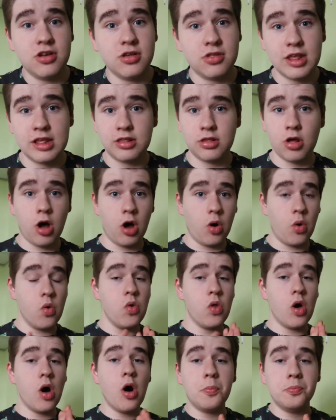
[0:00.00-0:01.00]
as there's a
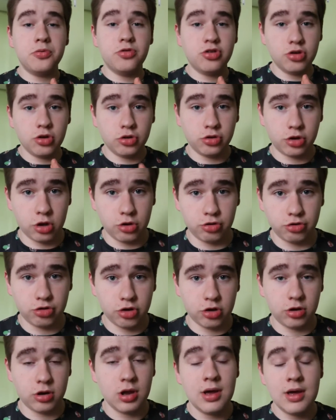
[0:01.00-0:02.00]
whole optional
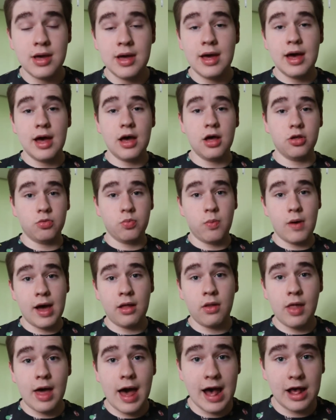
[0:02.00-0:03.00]
dungeon, as
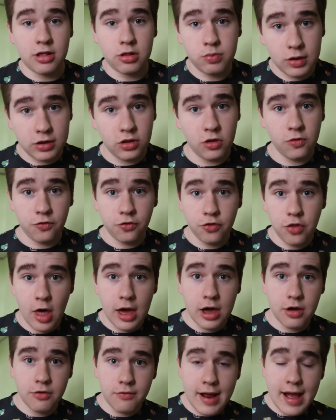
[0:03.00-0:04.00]
well as when you
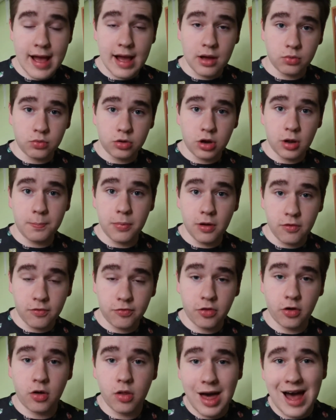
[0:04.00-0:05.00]
fly around above
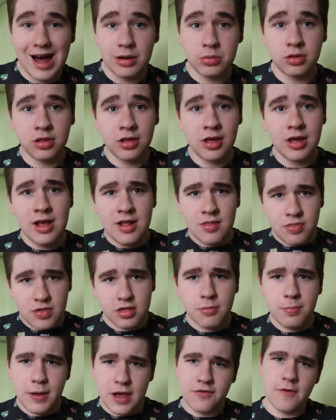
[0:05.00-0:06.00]
the clouds, there's
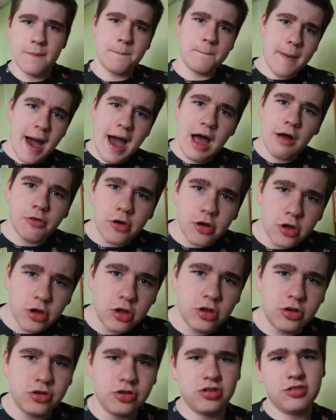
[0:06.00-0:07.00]
a bit of a
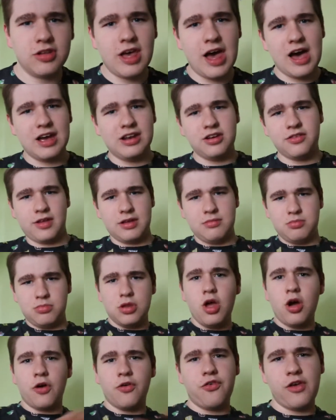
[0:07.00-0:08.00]
barren, just kind of like
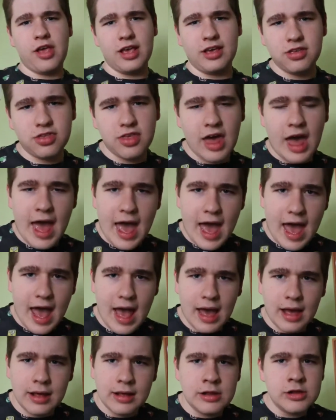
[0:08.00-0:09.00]
nothing
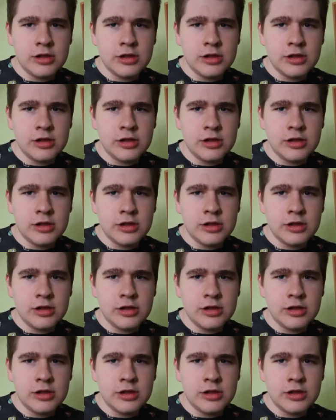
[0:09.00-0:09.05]
there